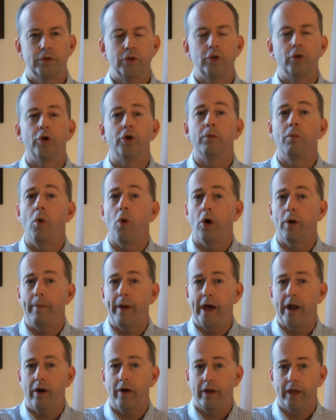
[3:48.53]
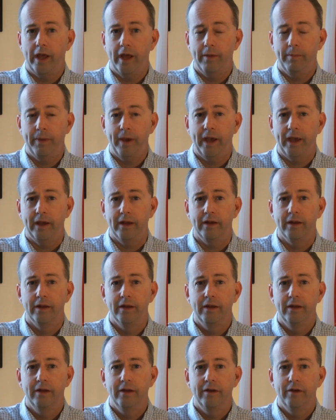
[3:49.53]
To learn more about our campaign,
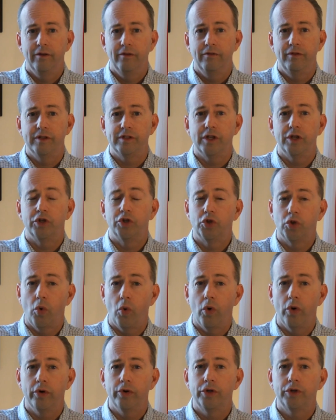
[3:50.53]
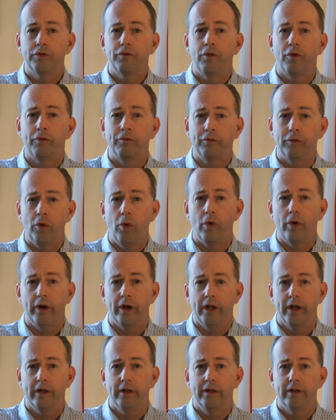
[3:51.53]
visit
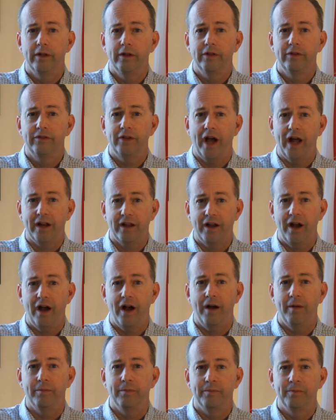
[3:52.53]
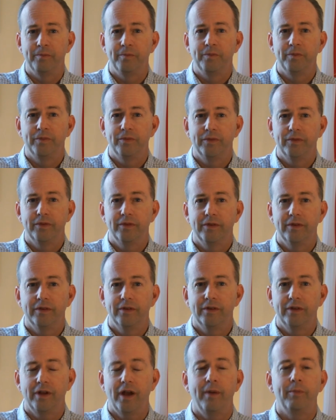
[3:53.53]
georgeforflorida.com.
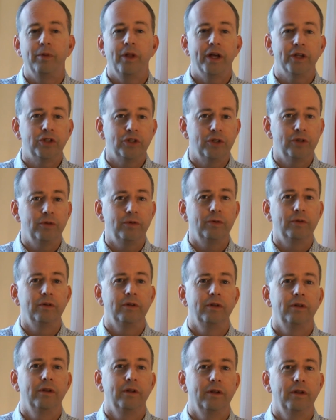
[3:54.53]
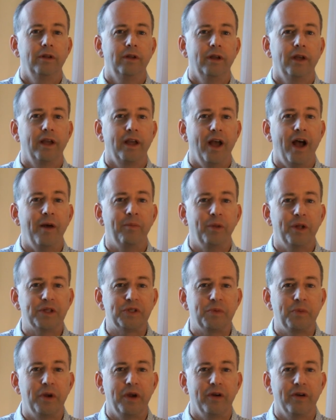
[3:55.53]
God bless you, and God
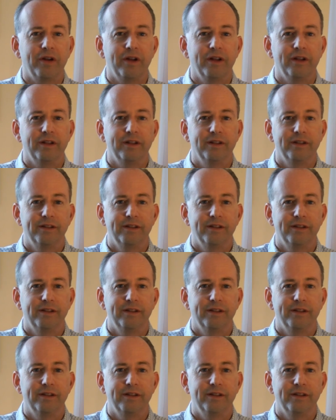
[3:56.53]
bless America.